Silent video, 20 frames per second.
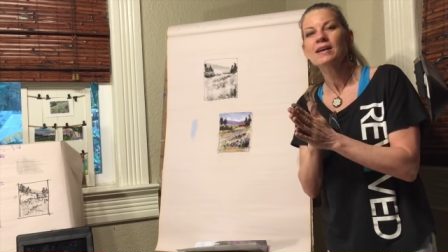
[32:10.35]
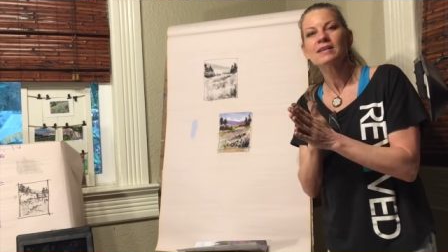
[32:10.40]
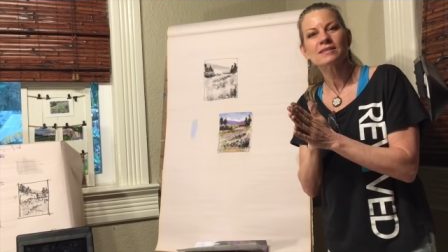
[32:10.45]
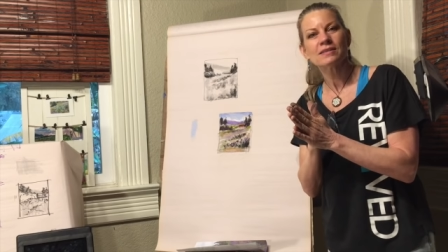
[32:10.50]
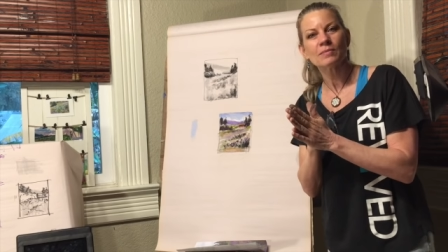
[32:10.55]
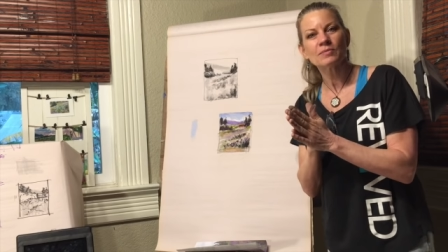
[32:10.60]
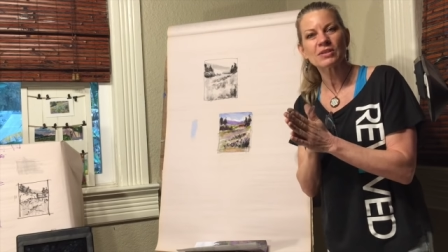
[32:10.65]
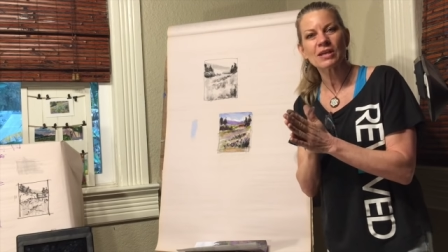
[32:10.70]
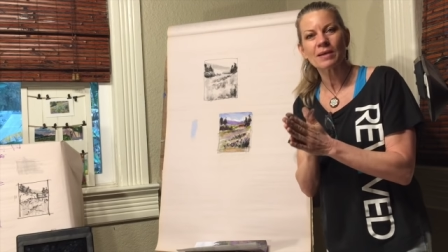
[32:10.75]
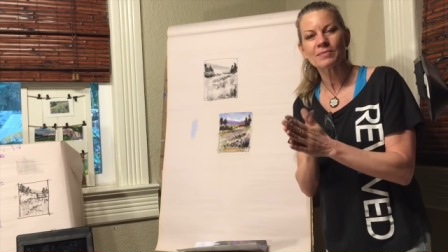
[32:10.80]

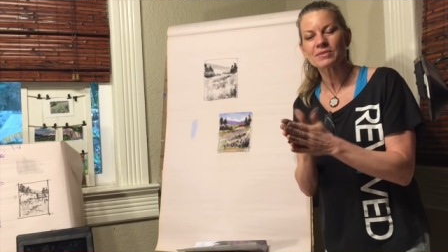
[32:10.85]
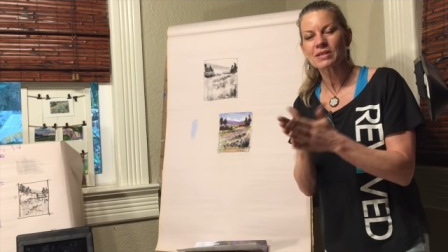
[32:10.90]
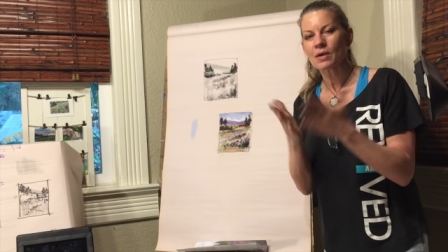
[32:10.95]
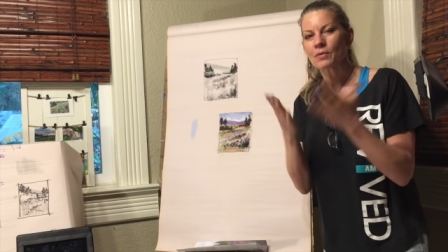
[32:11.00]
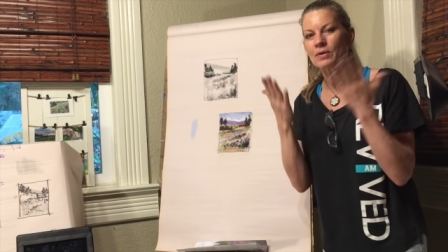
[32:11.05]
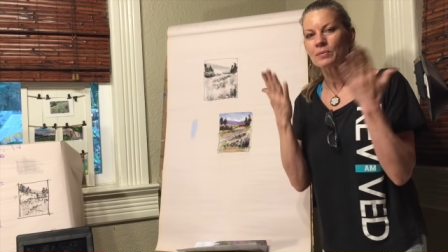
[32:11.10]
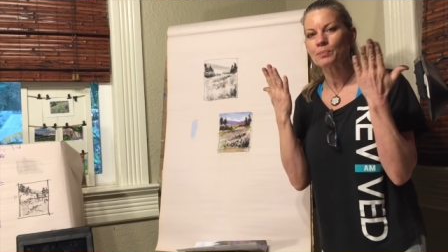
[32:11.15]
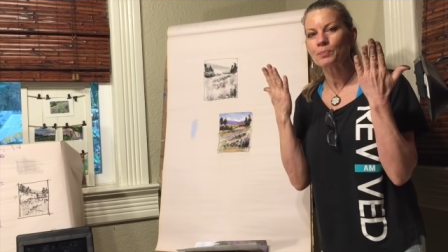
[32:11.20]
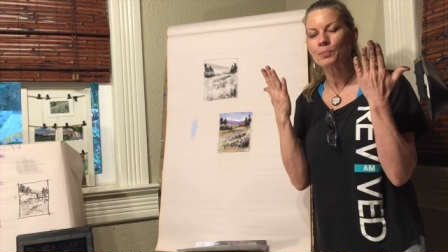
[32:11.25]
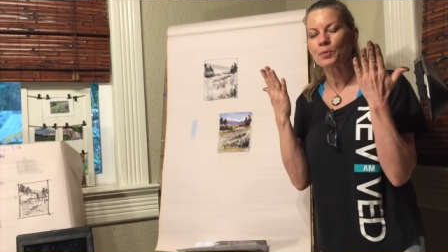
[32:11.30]
Sometimes
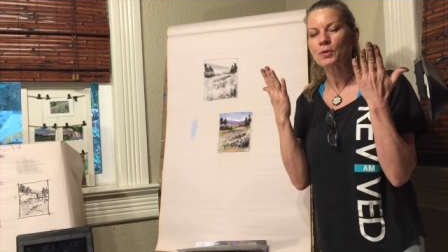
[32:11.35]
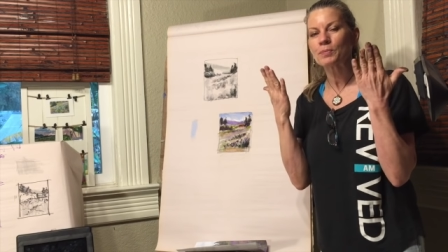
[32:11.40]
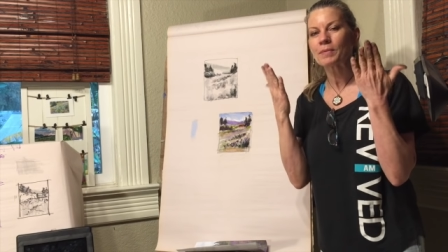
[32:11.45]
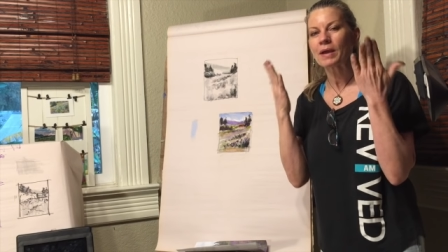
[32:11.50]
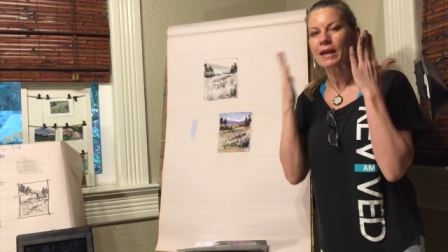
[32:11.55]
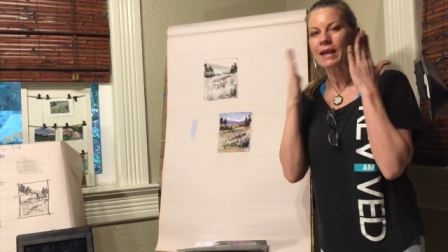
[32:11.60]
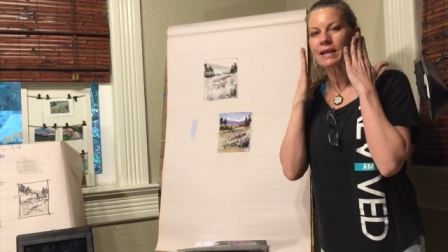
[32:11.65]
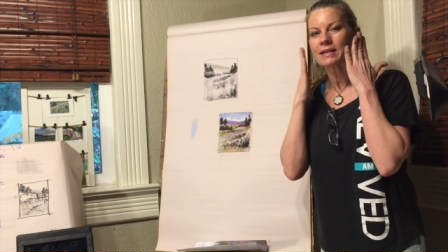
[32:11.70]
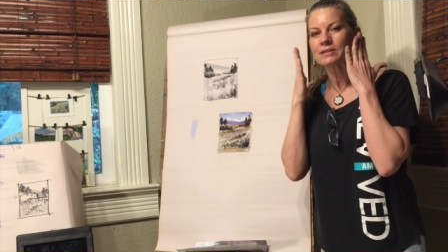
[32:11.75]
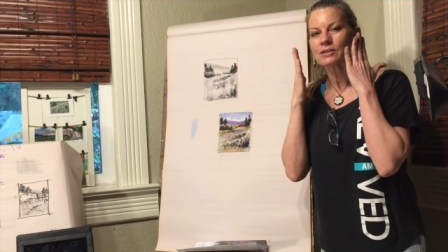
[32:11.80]
I would put
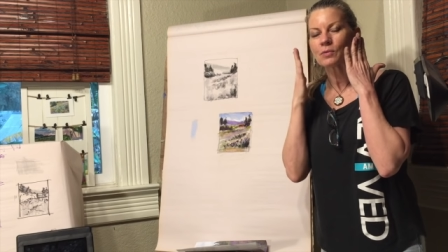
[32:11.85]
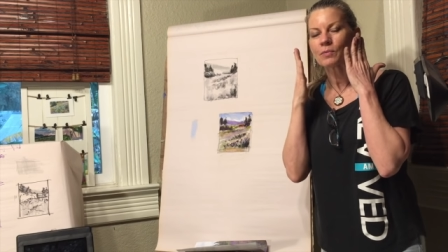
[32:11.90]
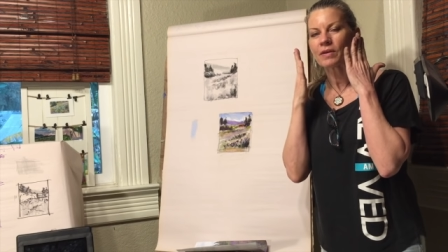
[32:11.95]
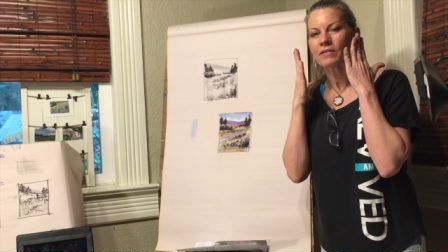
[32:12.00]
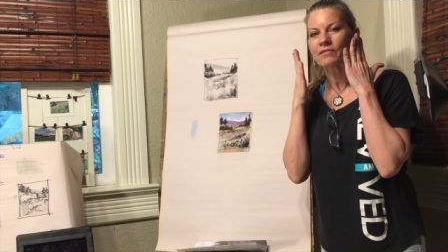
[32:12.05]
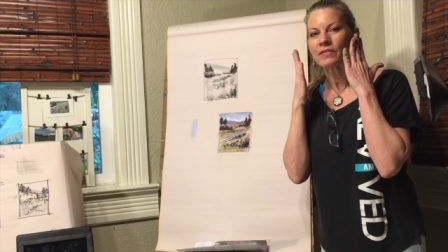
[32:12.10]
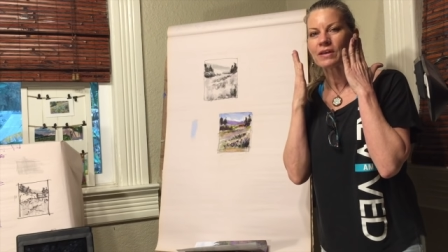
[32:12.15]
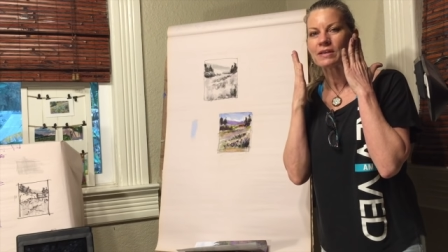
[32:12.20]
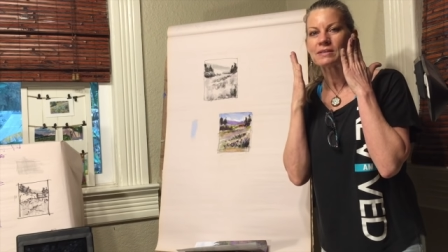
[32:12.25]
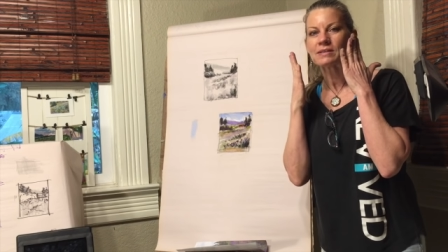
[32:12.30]
my hands on
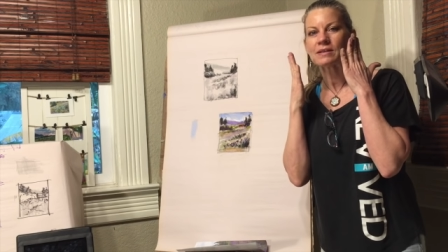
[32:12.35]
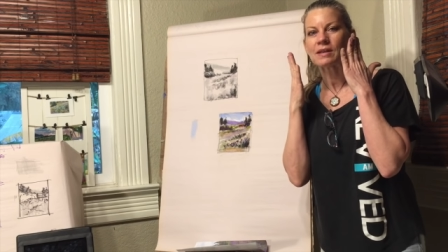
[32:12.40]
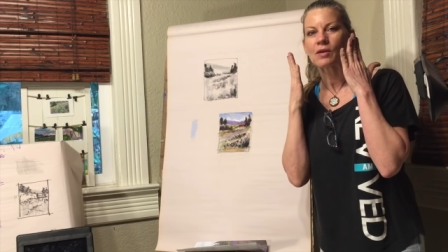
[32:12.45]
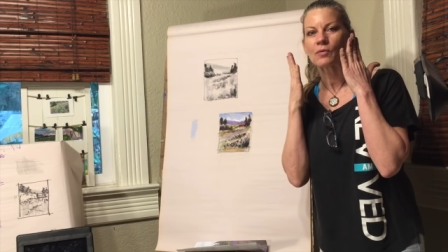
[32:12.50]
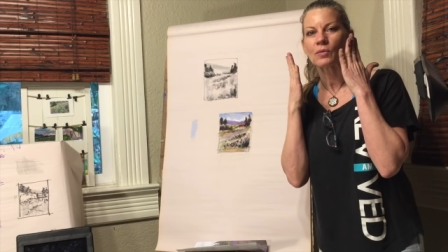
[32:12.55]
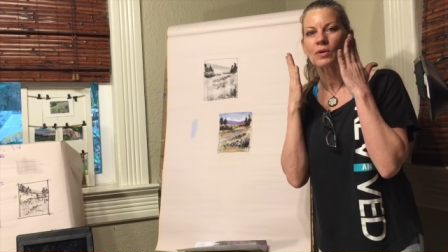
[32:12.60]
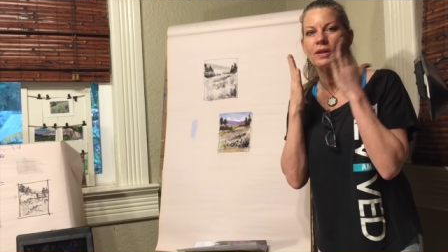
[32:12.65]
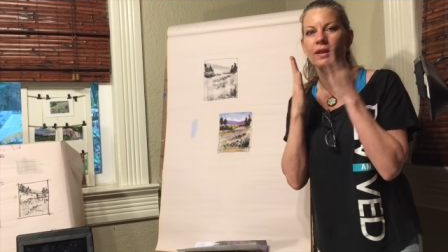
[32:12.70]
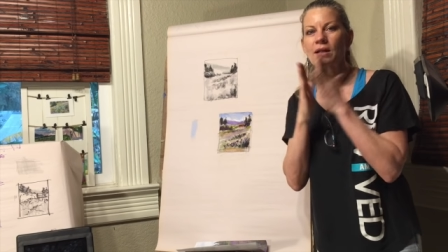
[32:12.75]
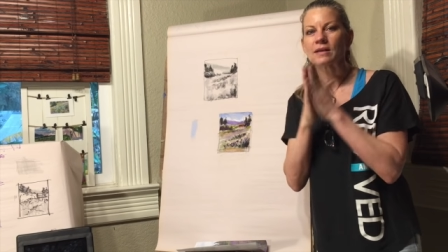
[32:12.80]
my face and
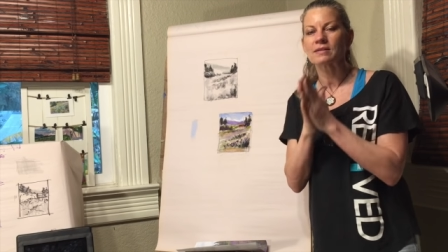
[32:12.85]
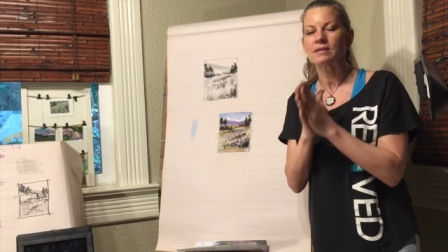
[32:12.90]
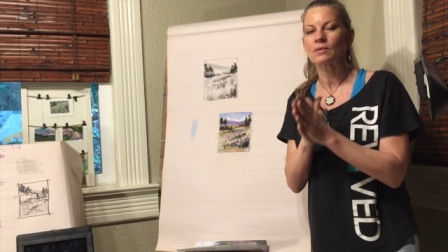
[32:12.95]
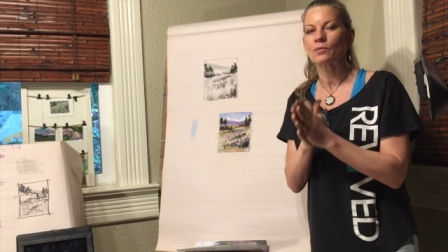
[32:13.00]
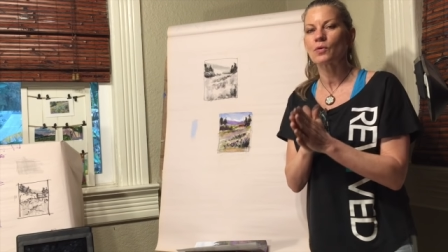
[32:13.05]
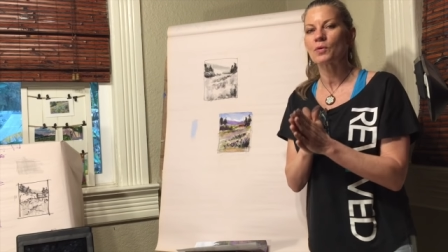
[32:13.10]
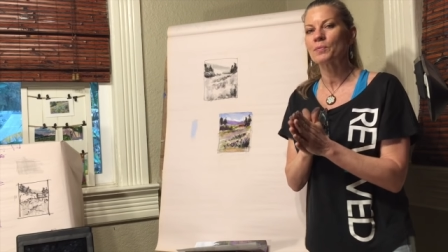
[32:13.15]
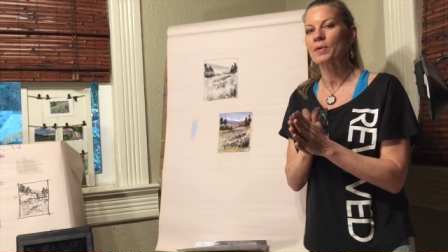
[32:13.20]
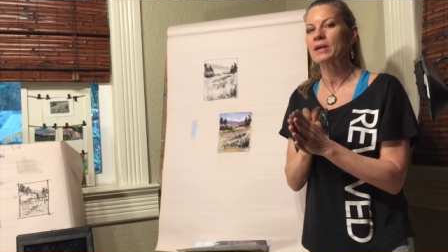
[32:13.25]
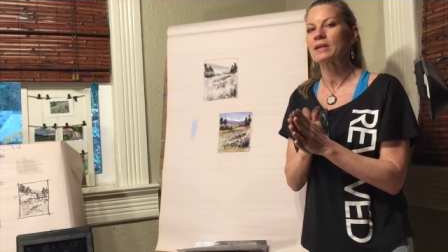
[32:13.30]
not realize
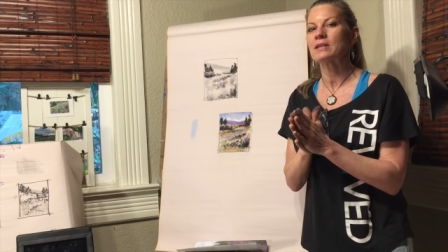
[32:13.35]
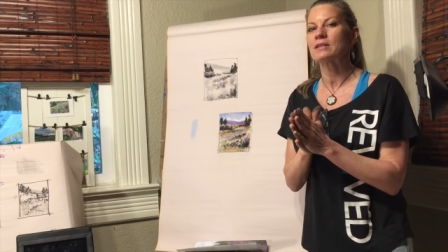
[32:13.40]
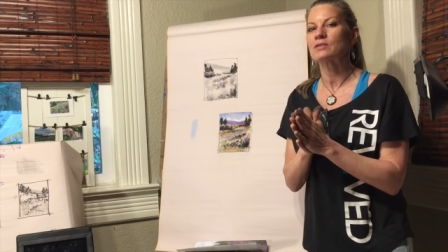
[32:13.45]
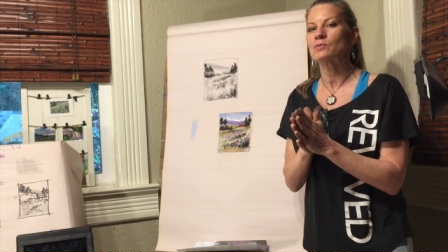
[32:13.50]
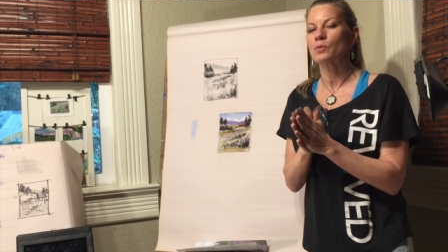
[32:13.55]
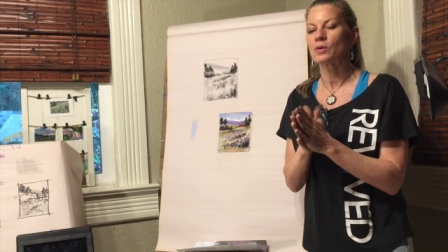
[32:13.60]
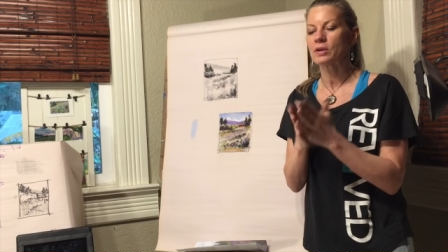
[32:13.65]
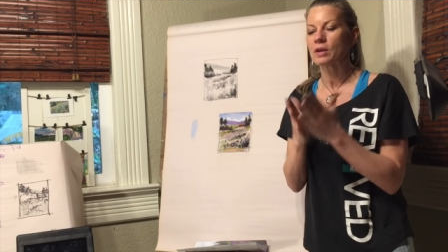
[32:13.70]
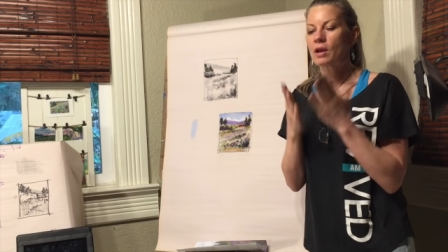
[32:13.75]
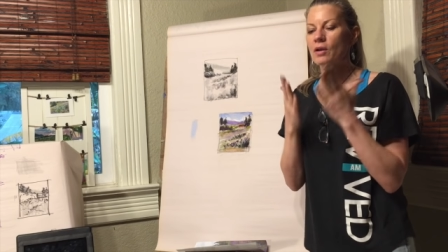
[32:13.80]
it when my
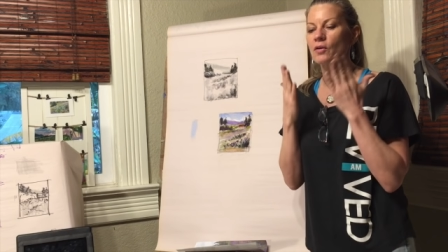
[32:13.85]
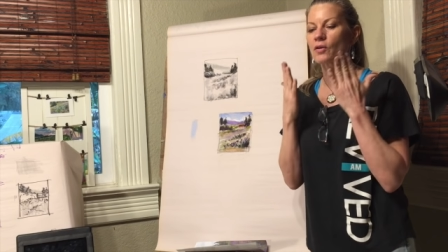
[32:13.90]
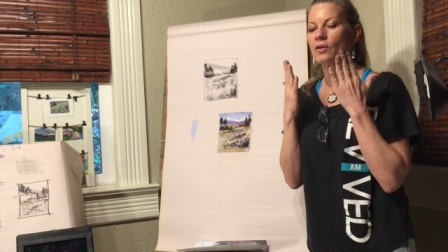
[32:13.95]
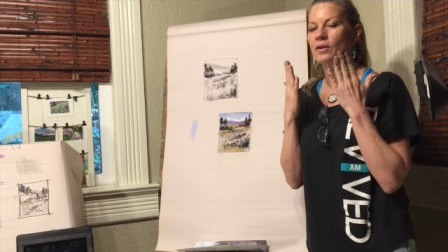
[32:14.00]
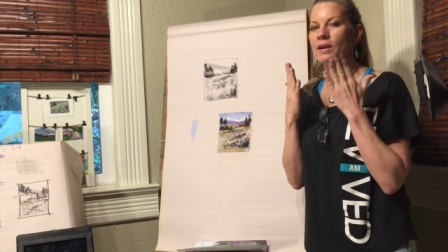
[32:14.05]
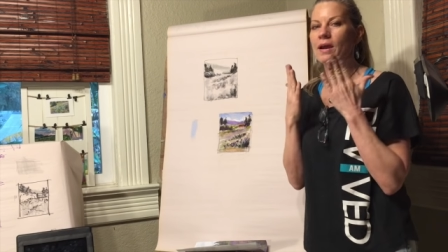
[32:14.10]
kids were younger,